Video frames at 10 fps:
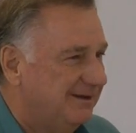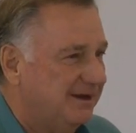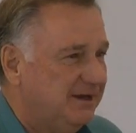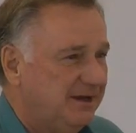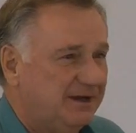
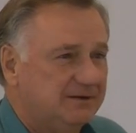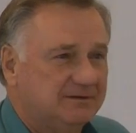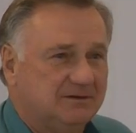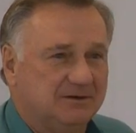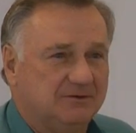I
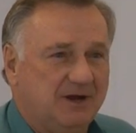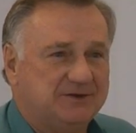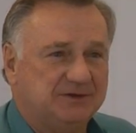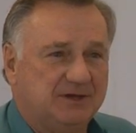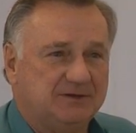can't
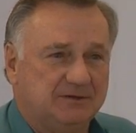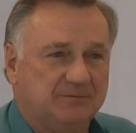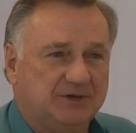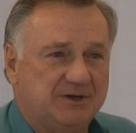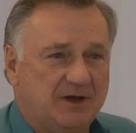congratulate
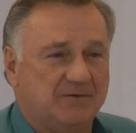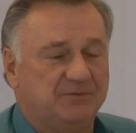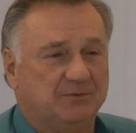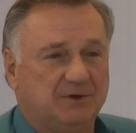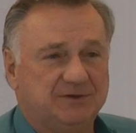them
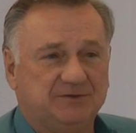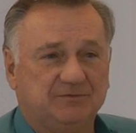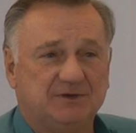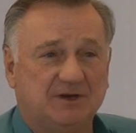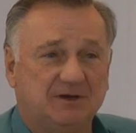enough for what
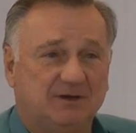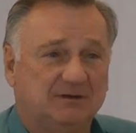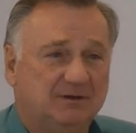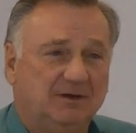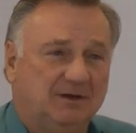you've
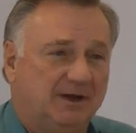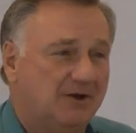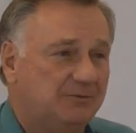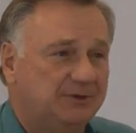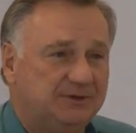done,
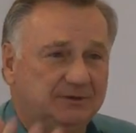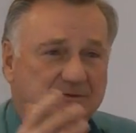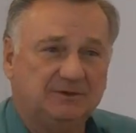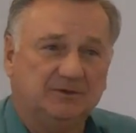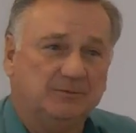Elmer,
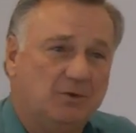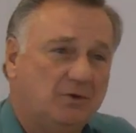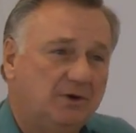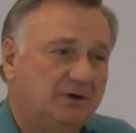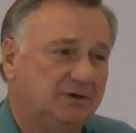you and the
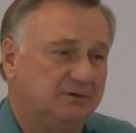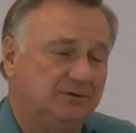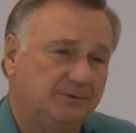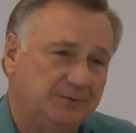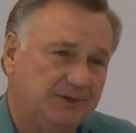board
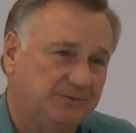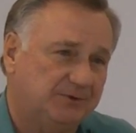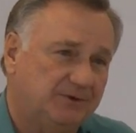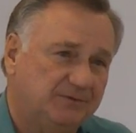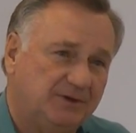and your
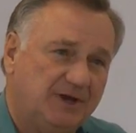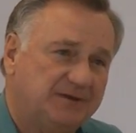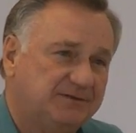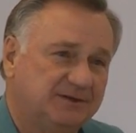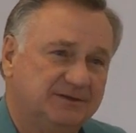people over the
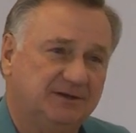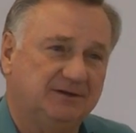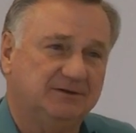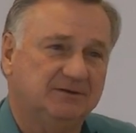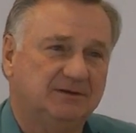last 6
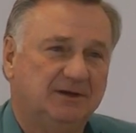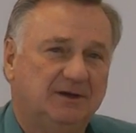years.